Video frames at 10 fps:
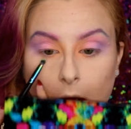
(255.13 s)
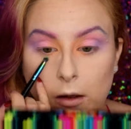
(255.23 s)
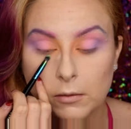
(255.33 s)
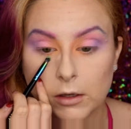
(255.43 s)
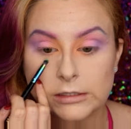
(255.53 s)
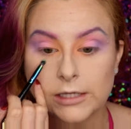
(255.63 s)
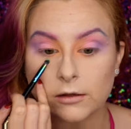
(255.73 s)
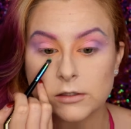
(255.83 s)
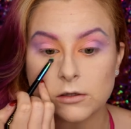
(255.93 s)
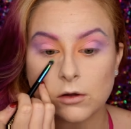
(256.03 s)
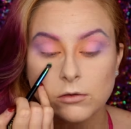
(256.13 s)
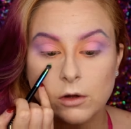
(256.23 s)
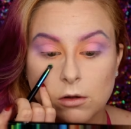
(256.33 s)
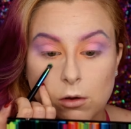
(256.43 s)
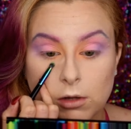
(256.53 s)
I'm going to take this along
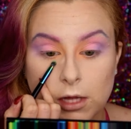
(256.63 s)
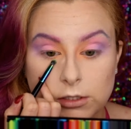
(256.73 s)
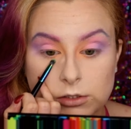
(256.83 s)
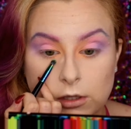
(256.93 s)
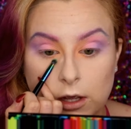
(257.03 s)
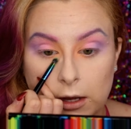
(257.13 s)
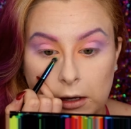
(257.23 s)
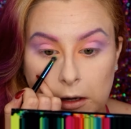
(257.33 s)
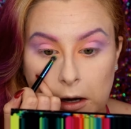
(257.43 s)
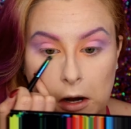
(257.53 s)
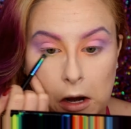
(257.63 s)
the lower lash line